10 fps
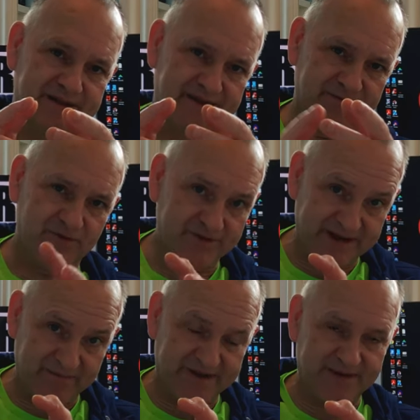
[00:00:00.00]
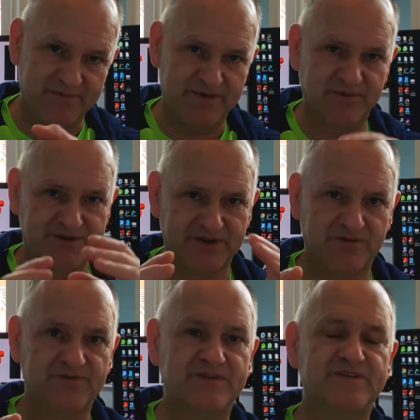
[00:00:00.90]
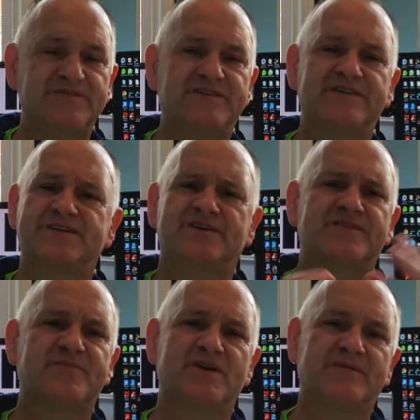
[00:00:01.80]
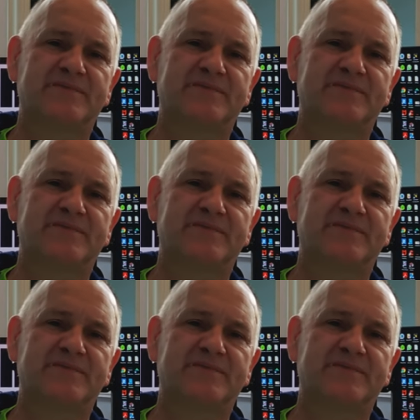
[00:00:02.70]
the Runcam camera was $250 but